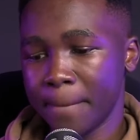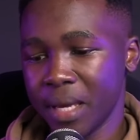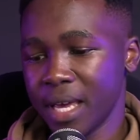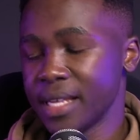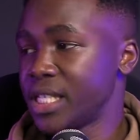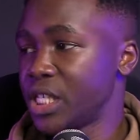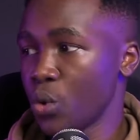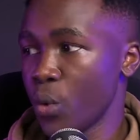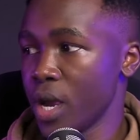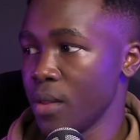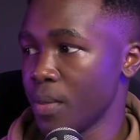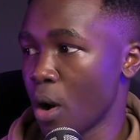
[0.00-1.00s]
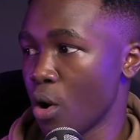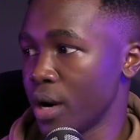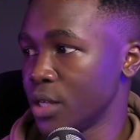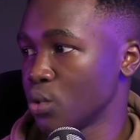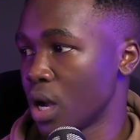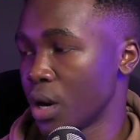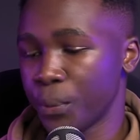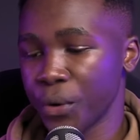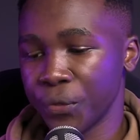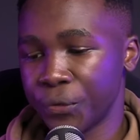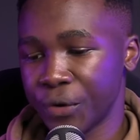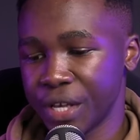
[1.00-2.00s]
PSG win. The odd is
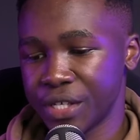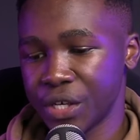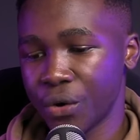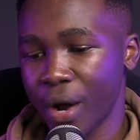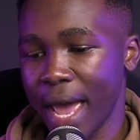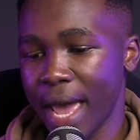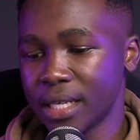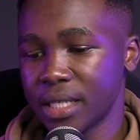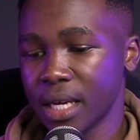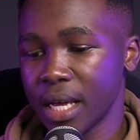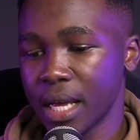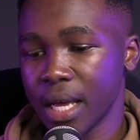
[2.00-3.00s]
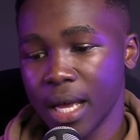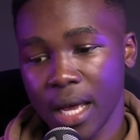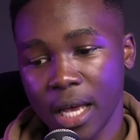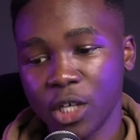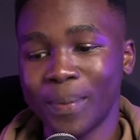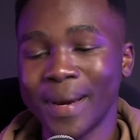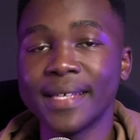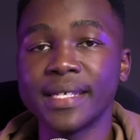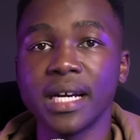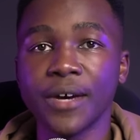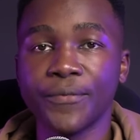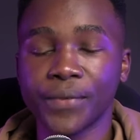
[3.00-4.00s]
1.308. It plays
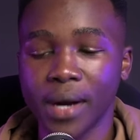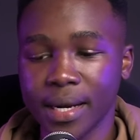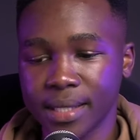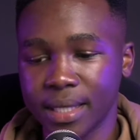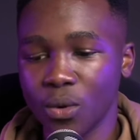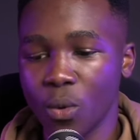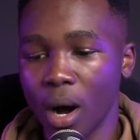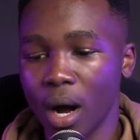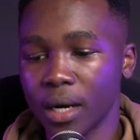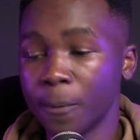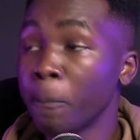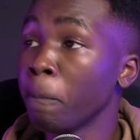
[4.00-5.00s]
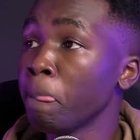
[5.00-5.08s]
under France Ligue 1.